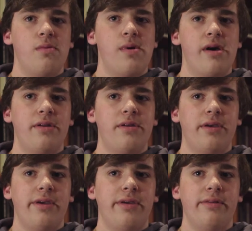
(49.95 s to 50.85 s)
about it
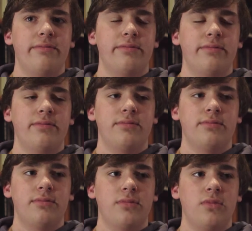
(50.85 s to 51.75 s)
and
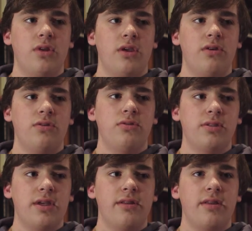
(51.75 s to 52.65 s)
it was
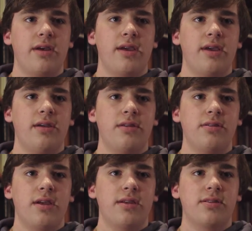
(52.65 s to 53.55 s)
sounding like an
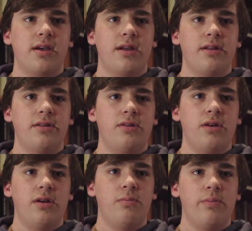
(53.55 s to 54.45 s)
exciting trip